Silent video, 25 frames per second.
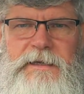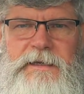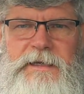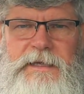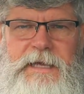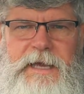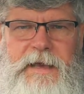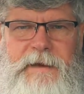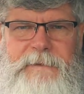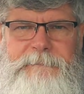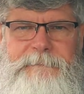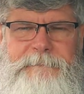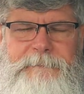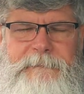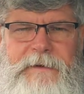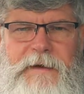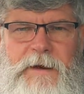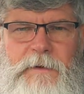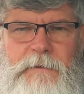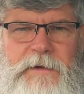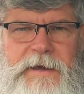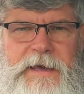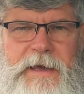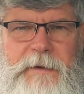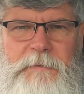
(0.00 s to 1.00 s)
Yeah,
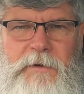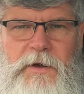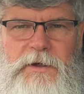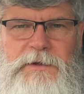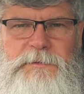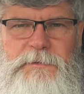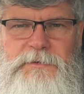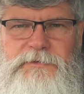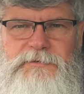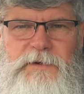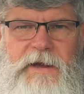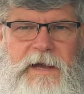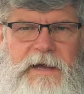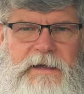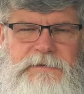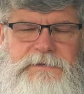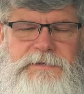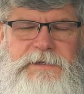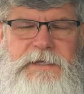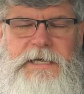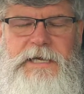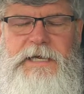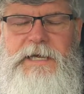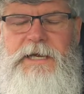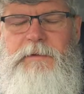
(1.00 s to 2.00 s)
well, he had multiple
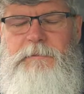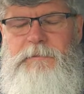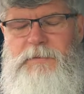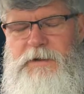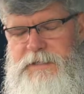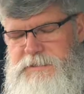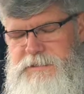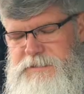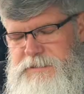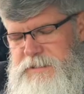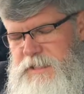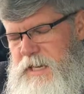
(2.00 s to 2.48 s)
trials. But